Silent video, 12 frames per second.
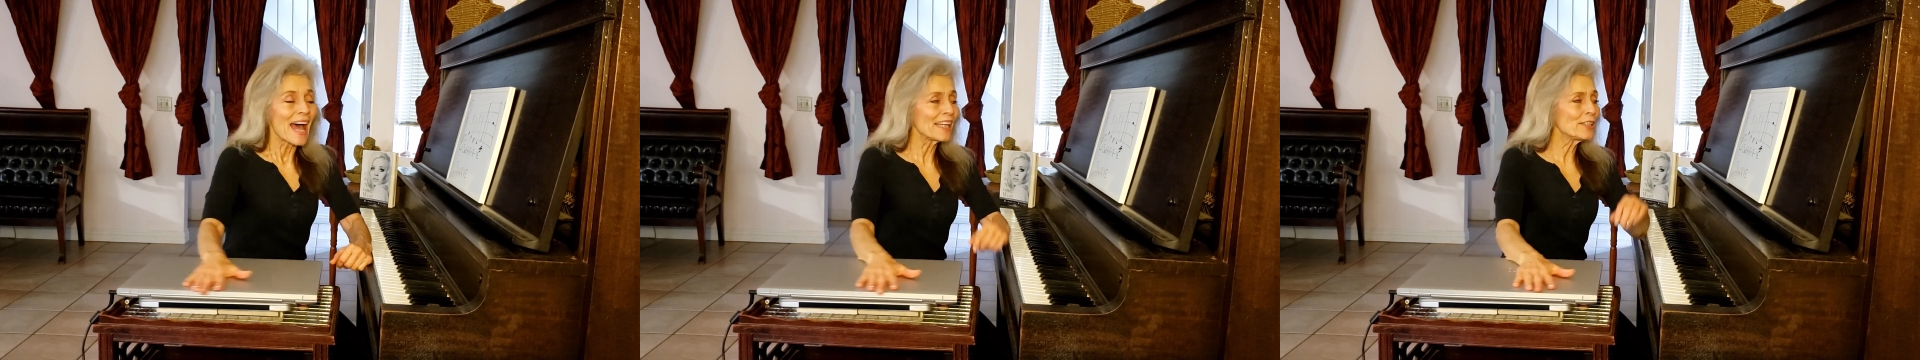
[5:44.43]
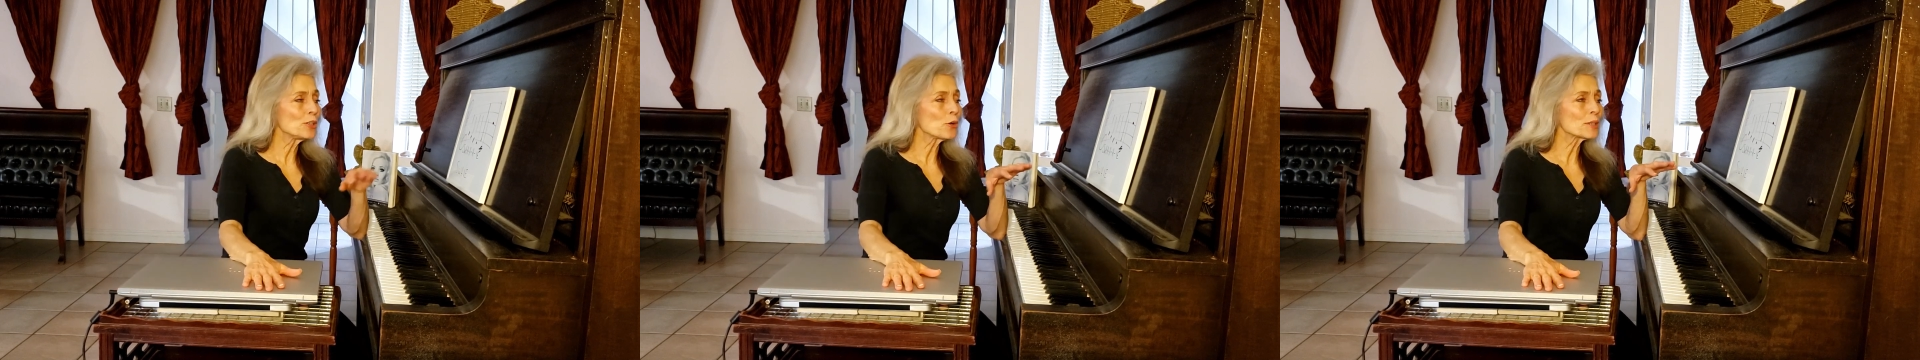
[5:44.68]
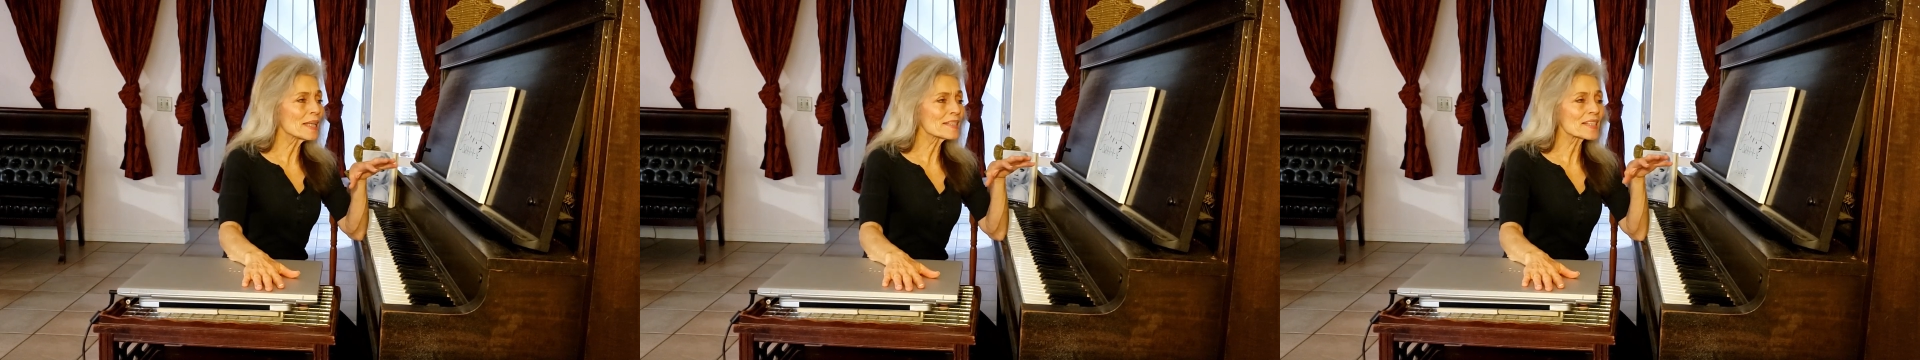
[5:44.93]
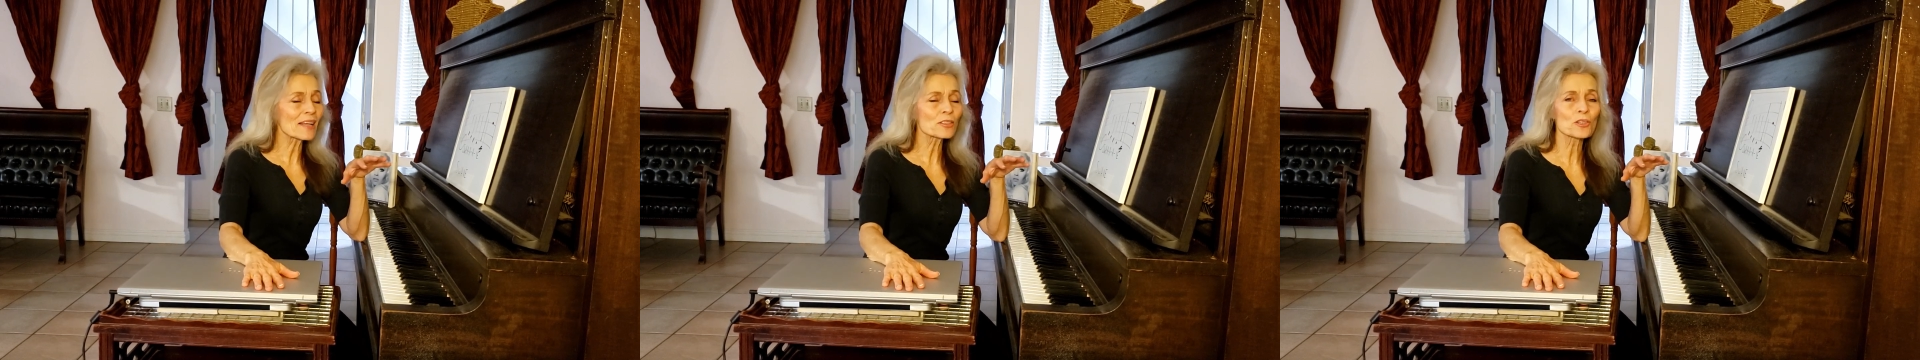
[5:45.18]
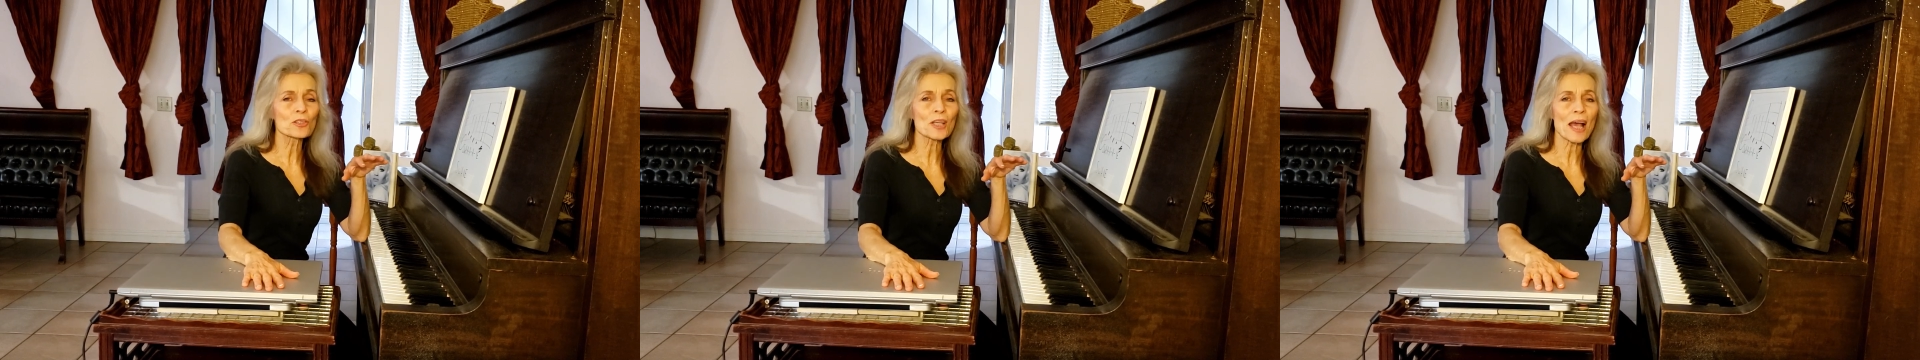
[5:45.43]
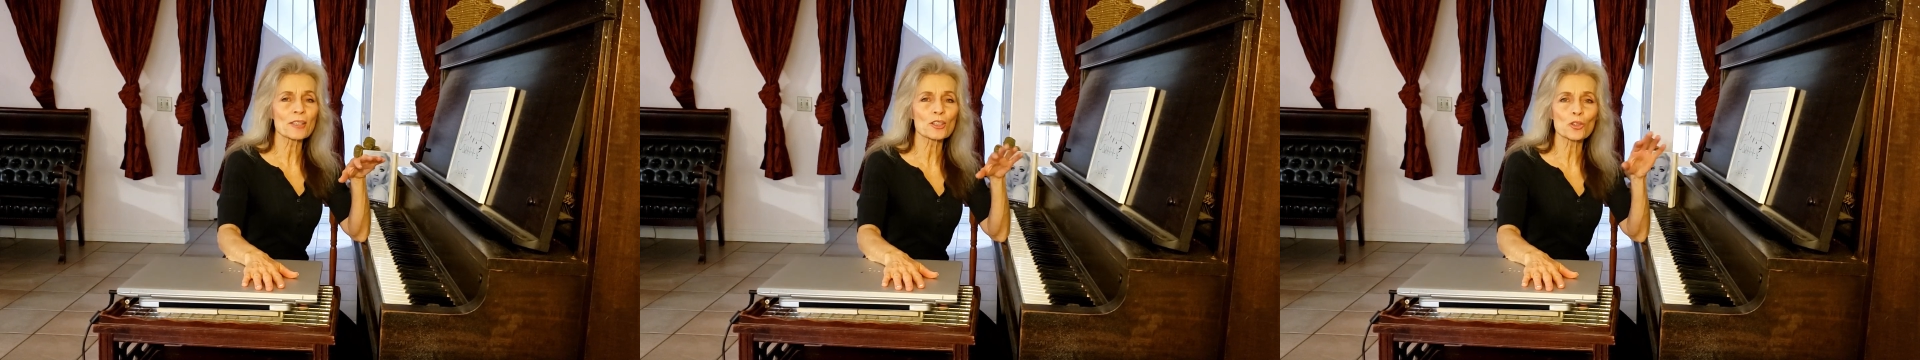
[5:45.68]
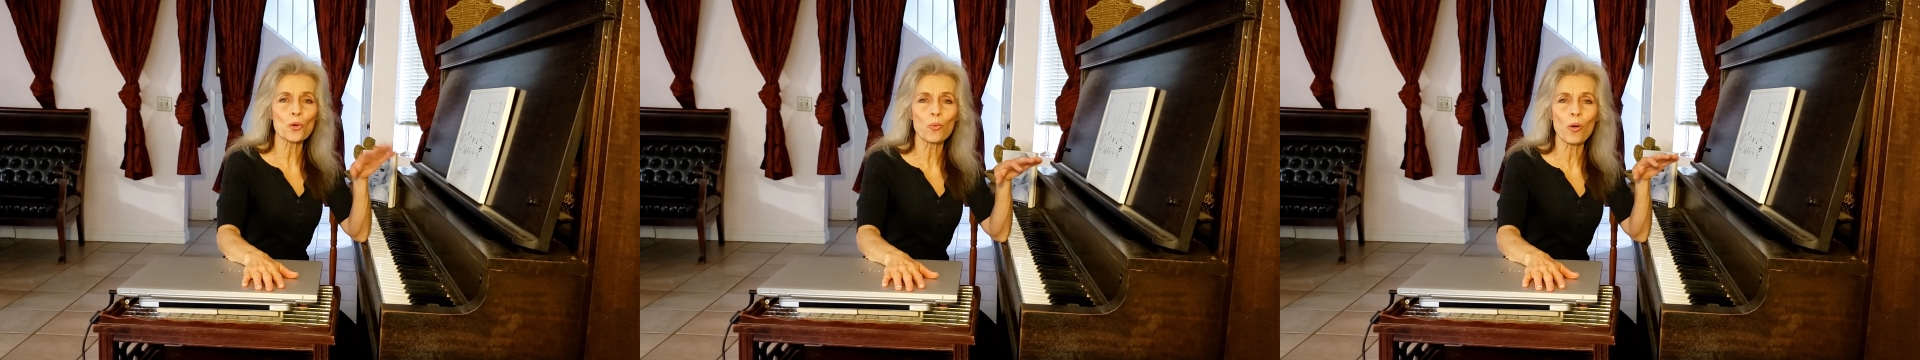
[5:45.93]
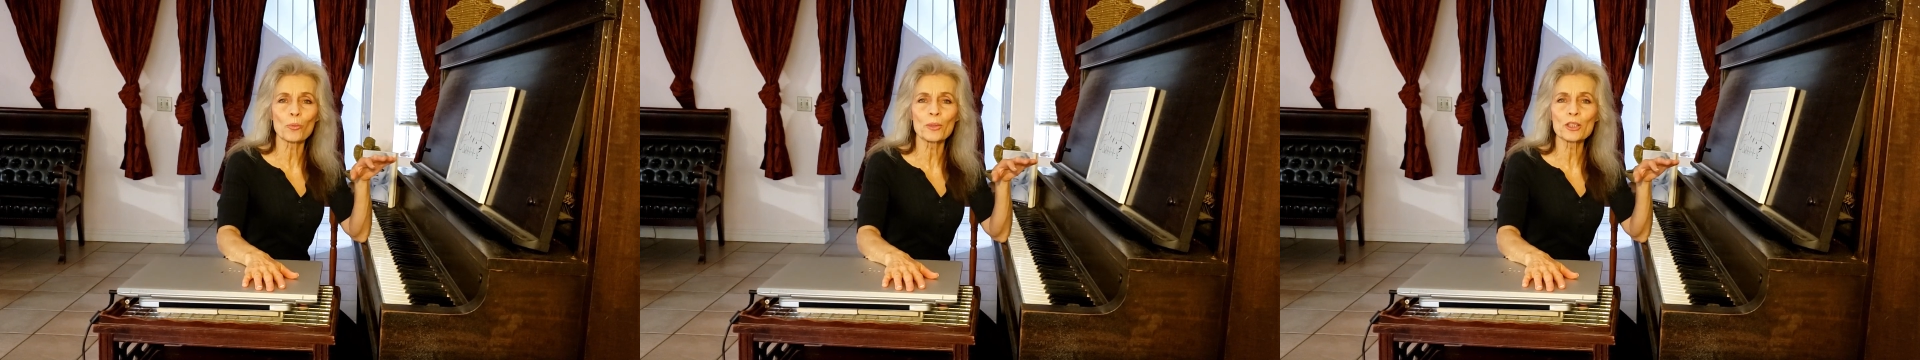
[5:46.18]
And you know, these exercises are
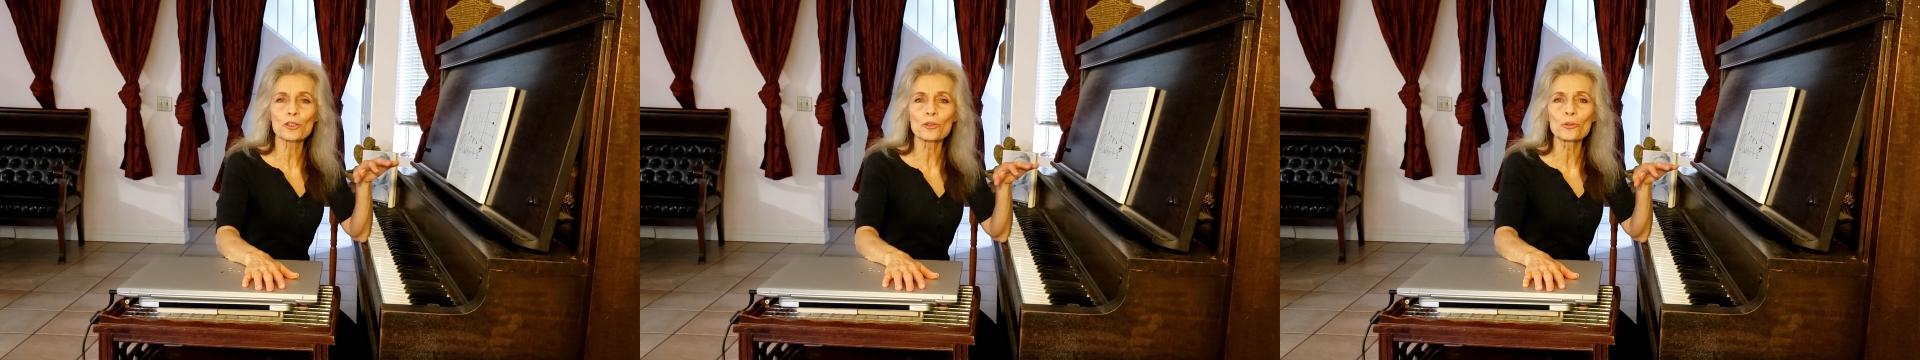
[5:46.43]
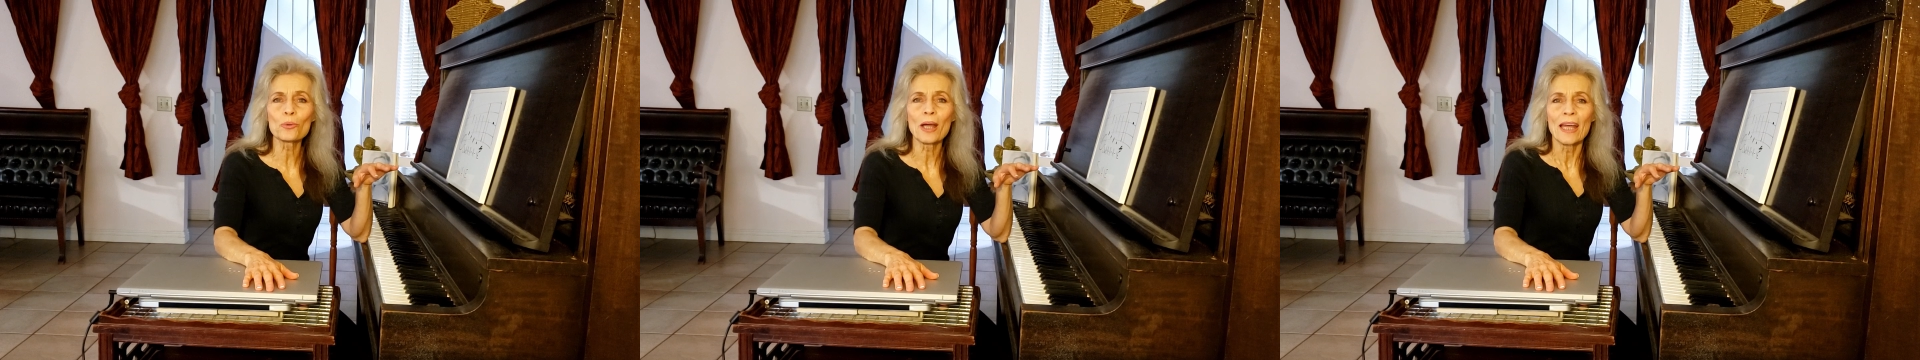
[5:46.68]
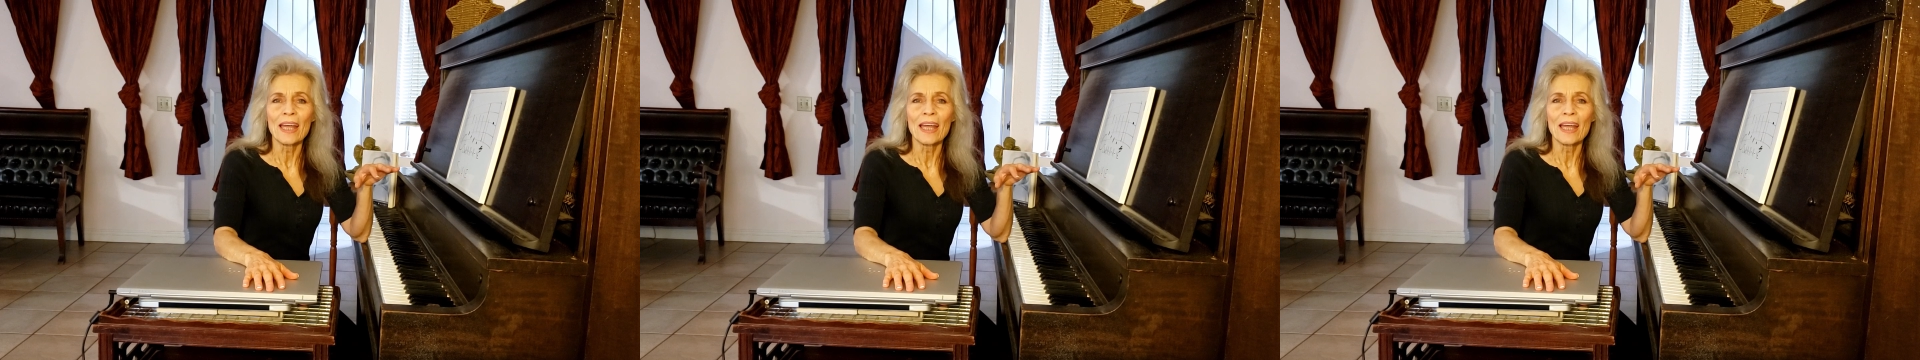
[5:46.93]
what we do